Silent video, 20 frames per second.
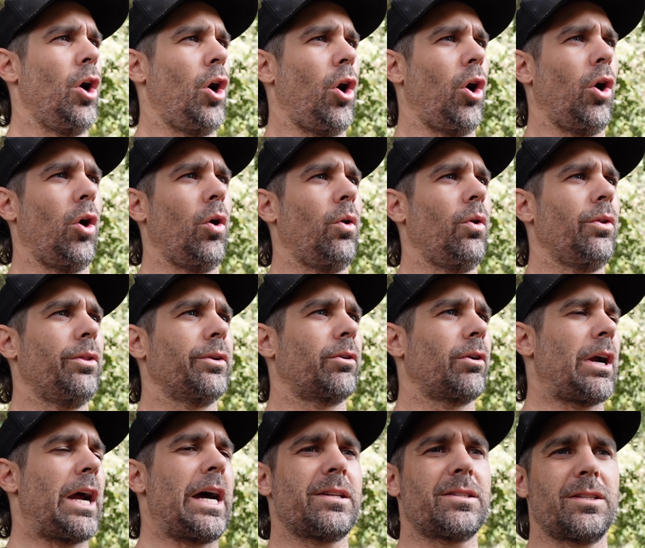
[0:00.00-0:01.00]
all the
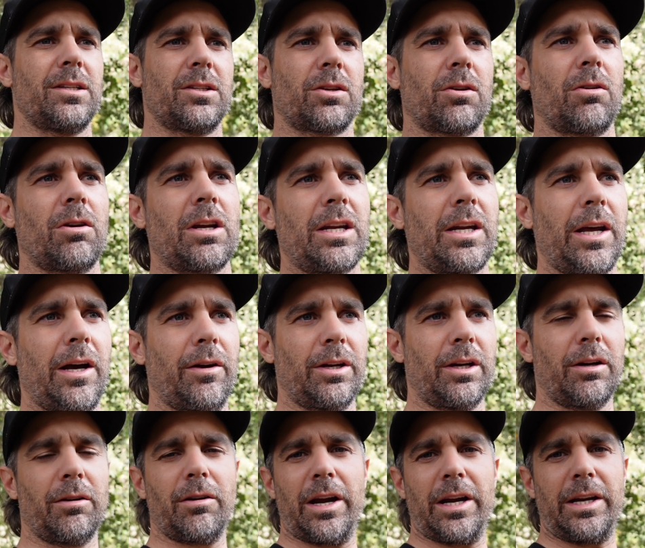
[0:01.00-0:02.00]
grass that's green out
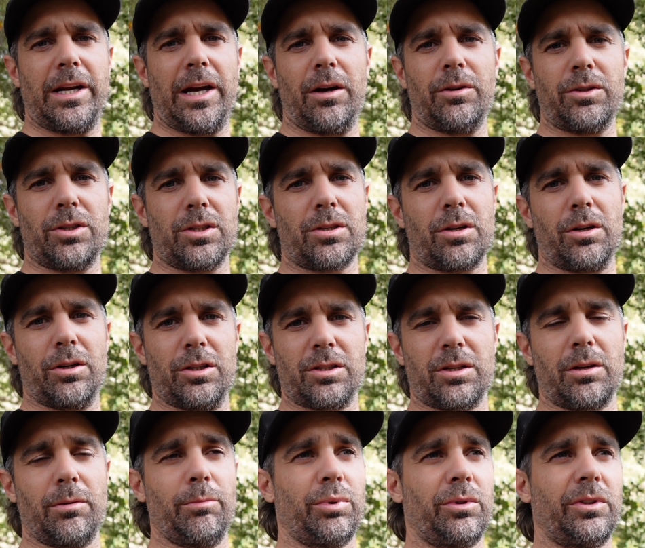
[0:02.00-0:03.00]
here right now just turns
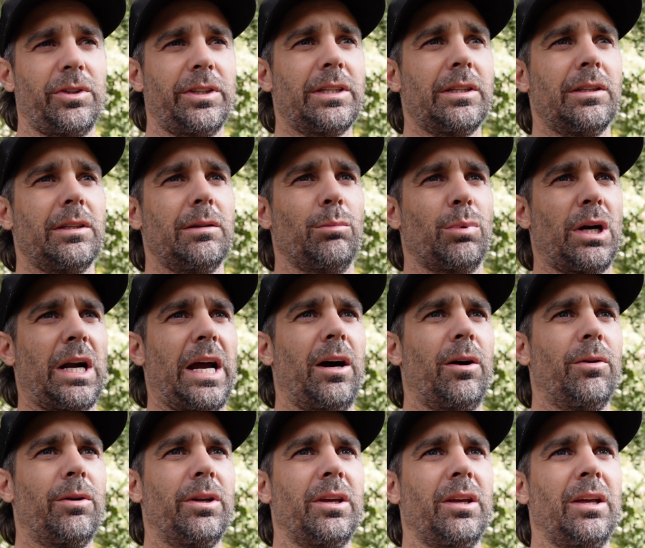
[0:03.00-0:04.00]
completely
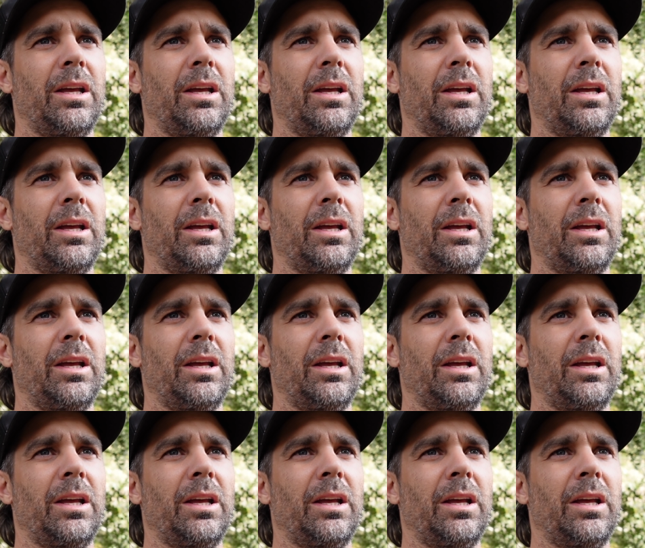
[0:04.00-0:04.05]
brown.